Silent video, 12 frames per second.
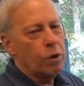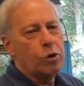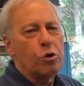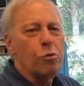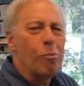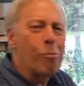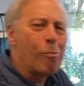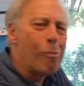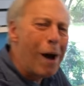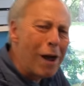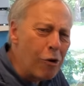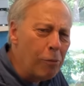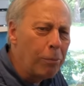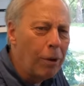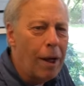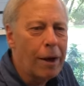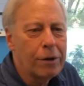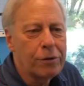do
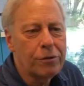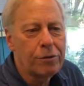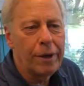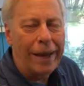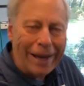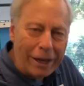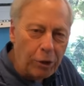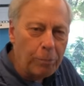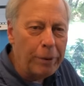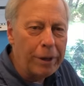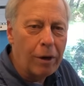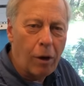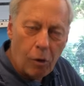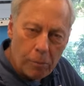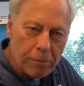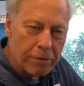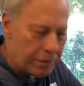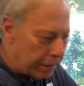monoblocks help in a
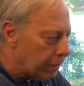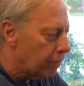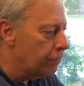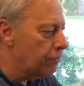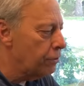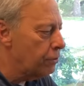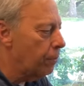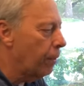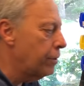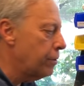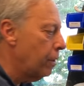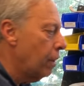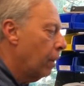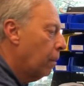home theater situation?